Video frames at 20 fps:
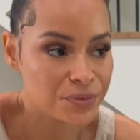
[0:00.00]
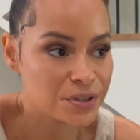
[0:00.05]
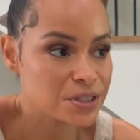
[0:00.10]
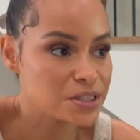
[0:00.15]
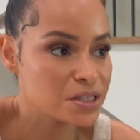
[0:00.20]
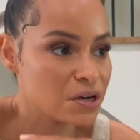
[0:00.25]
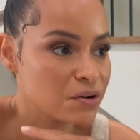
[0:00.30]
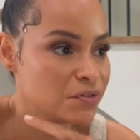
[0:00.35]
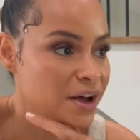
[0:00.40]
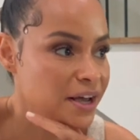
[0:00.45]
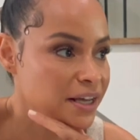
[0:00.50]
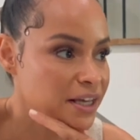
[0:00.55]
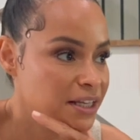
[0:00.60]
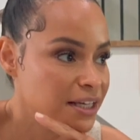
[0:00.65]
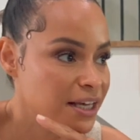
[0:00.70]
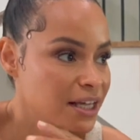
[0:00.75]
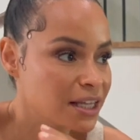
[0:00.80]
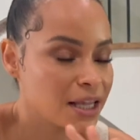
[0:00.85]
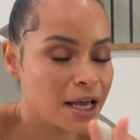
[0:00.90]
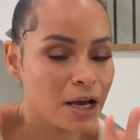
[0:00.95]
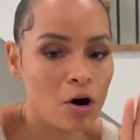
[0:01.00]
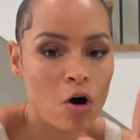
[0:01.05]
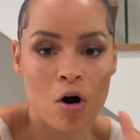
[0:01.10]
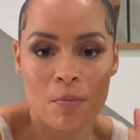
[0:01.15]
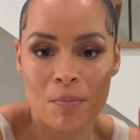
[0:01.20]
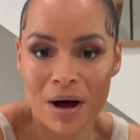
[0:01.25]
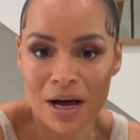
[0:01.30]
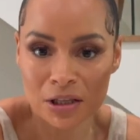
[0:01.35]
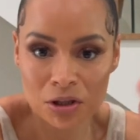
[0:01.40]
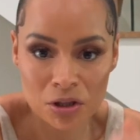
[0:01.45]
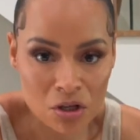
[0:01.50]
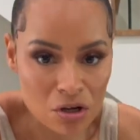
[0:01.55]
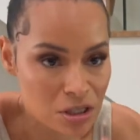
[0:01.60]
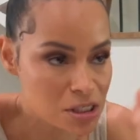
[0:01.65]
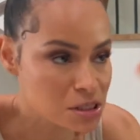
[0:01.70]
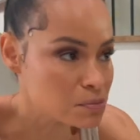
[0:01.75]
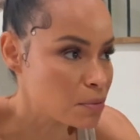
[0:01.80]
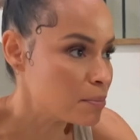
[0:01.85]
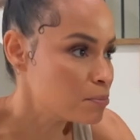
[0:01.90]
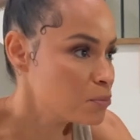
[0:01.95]
So if I can get like all my
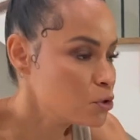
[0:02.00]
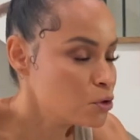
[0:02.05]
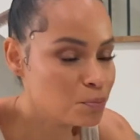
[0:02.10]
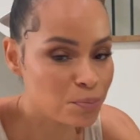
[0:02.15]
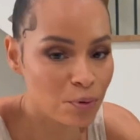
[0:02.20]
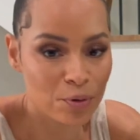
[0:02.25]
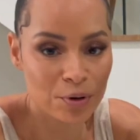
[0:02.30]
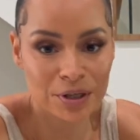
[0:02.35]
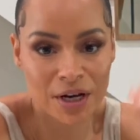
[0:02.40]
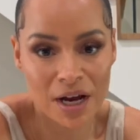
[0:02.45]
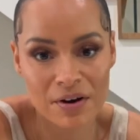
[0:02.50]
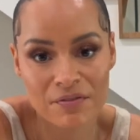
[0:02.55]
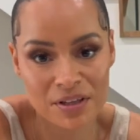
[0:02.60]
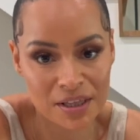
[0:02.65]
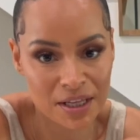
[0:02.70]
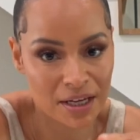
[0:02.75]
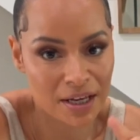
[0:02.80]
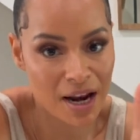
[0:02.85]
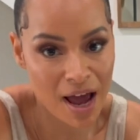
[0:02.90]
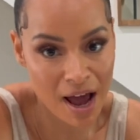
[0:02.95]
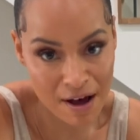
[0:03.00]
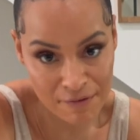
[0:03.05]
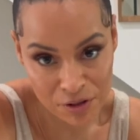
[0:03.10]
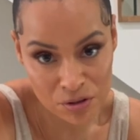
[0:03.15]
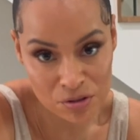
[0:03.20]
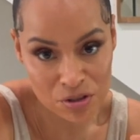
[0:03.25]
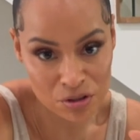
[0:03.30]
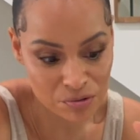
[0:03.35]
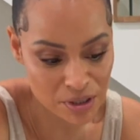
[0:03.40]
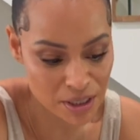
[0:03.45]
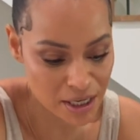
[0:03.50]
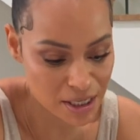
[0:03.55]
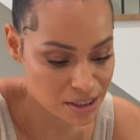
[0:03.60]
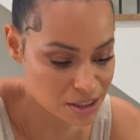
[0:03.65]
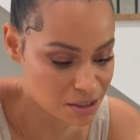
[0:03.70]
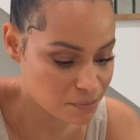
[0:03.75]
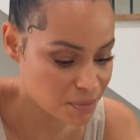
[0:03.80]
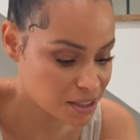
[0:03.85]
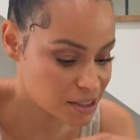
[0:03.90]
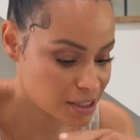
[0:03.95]
looks, my mood board and everything and have those 3 days
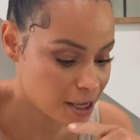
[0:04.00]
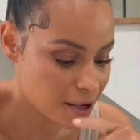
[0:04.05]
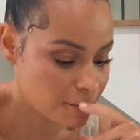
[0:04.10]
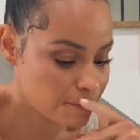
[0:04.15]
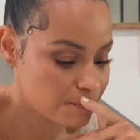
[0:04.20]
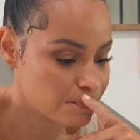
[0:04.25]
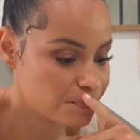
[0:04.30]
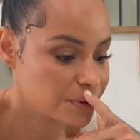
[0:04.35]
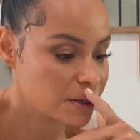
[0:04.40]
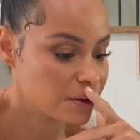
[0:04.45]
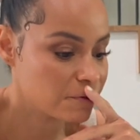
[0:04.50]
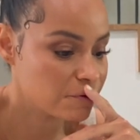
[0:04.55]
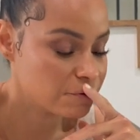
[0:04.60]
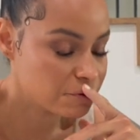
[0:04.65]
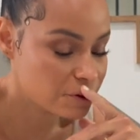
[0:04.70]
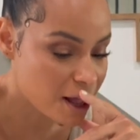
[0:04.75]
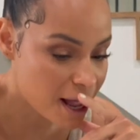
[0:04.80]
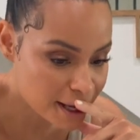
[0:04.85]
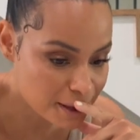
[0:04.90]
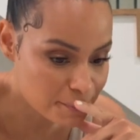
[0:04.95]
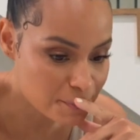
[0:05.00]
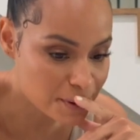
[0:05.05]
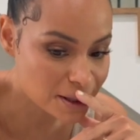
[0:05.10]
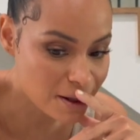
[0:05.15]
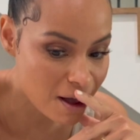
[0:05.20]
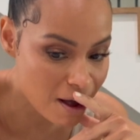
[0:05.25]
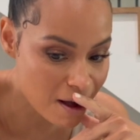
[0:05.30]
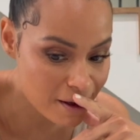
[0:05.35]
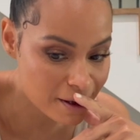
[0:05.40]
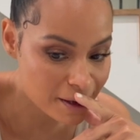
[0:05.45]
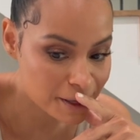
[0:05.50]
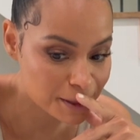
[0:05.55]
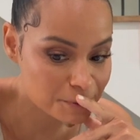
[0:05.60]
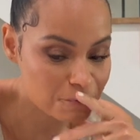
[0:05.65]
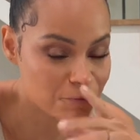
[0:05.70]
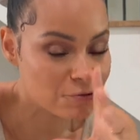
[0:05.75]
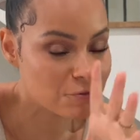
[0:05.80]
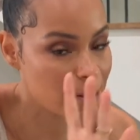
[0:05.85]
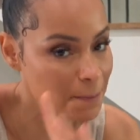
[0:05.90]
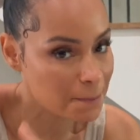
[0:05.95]
to myself, fly to
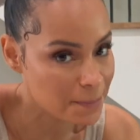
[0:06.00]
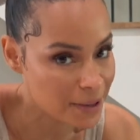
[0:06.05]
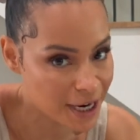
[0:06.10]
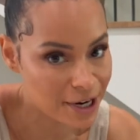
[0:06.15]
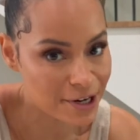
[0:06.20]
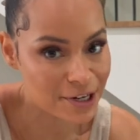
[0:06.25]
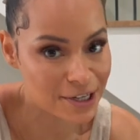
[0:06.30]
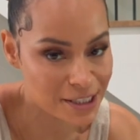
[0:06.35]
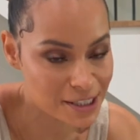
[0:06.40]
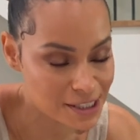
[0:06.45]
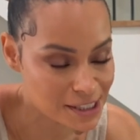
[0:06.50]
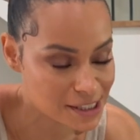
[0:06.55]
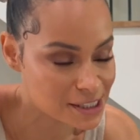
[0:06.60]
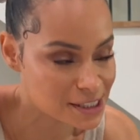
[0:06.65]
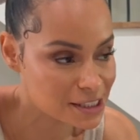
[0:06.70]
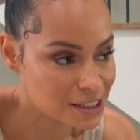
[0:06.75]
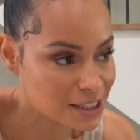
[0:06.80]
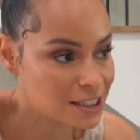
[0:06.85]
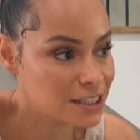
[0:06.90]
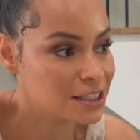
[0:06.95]
Milan from Paris,